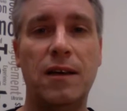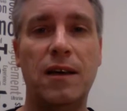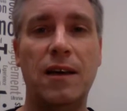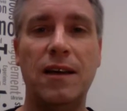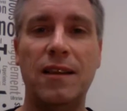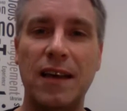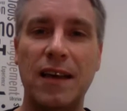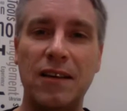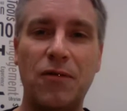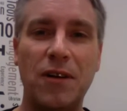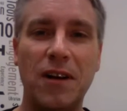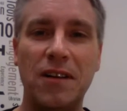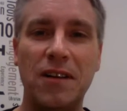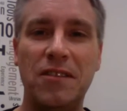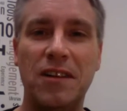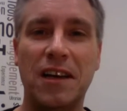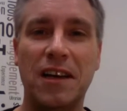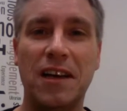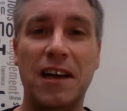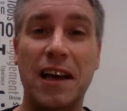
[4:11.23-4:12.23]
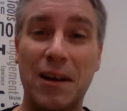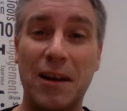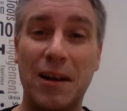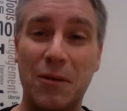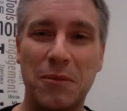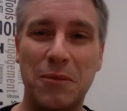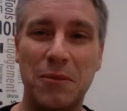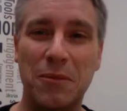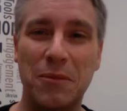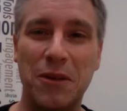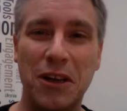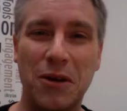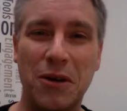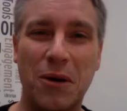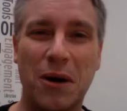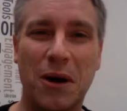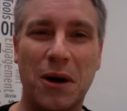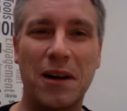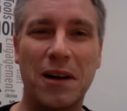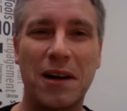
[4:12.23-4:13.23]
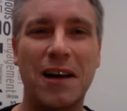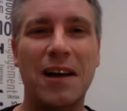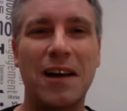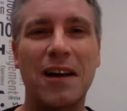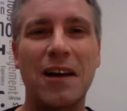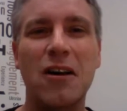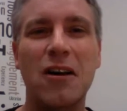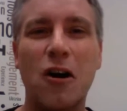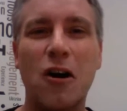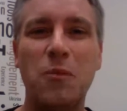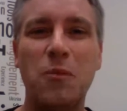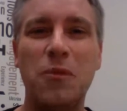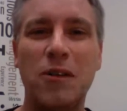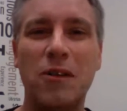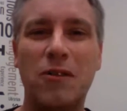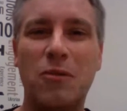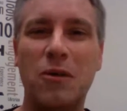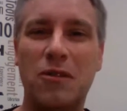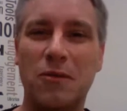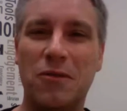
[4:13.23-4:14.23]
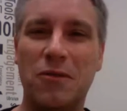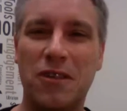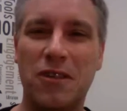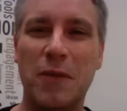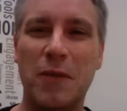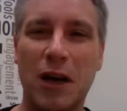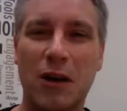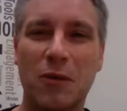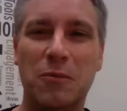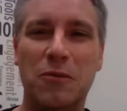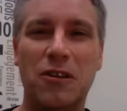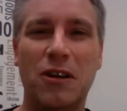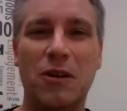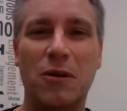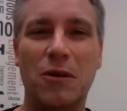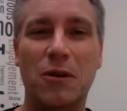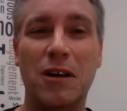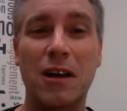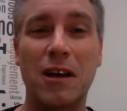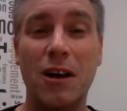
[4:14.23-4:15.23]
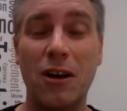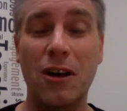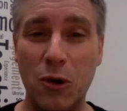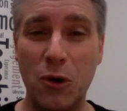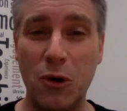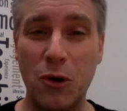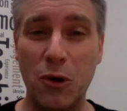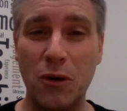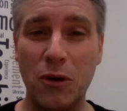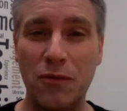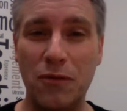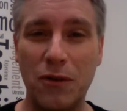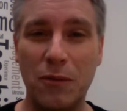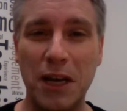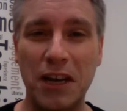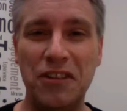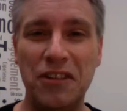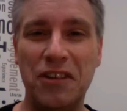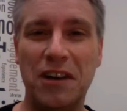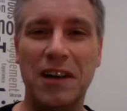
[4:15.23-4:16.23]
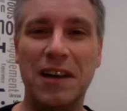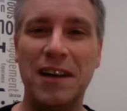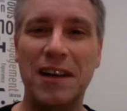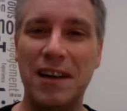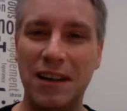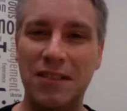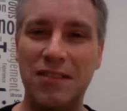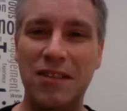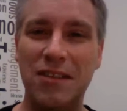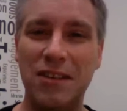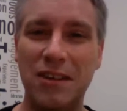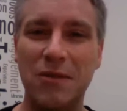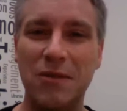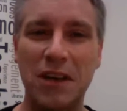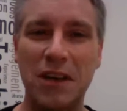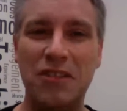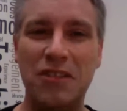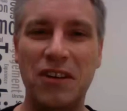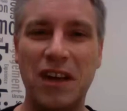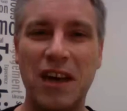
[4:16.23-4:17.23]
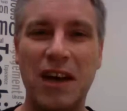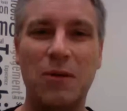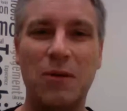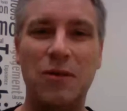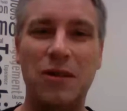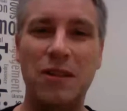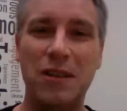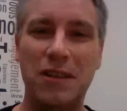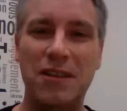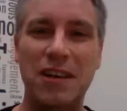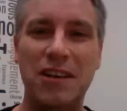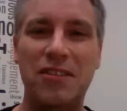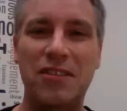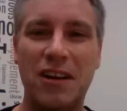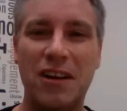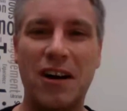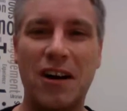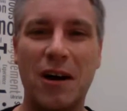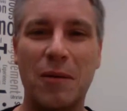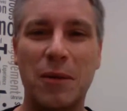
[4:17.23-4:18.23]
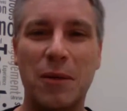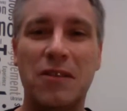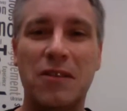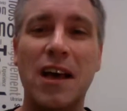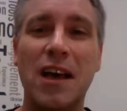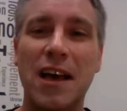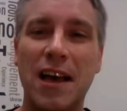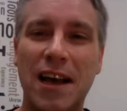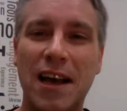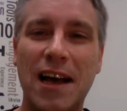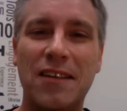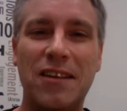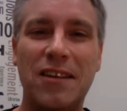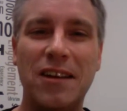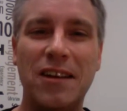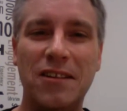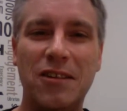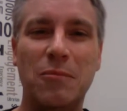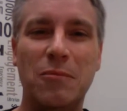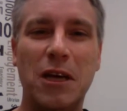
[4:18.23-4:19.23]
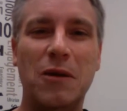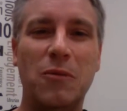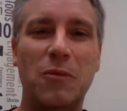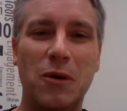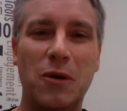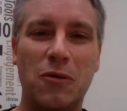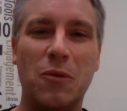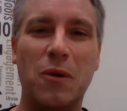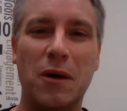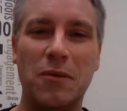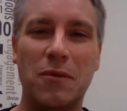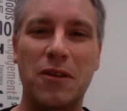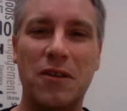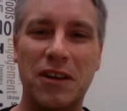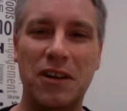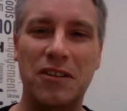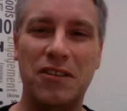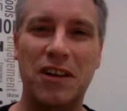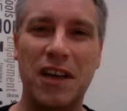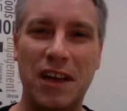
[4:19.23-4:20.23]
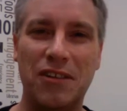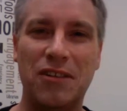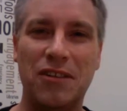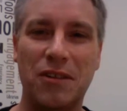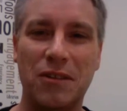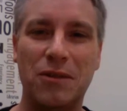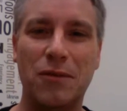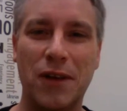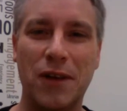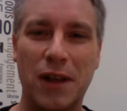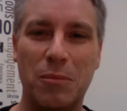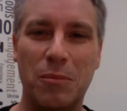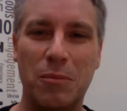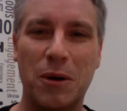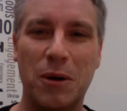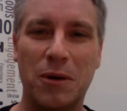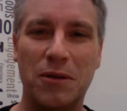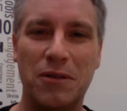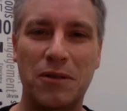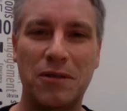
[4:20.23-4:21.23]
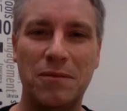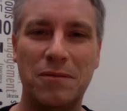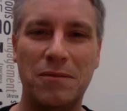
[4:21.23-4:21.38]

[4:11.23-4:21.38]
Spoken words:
Thanks for listening, and welcome to York. Hope this was of some help to you. For more information, consider reaching out to the Teaching Commons and asking to meet with one of their educational developers.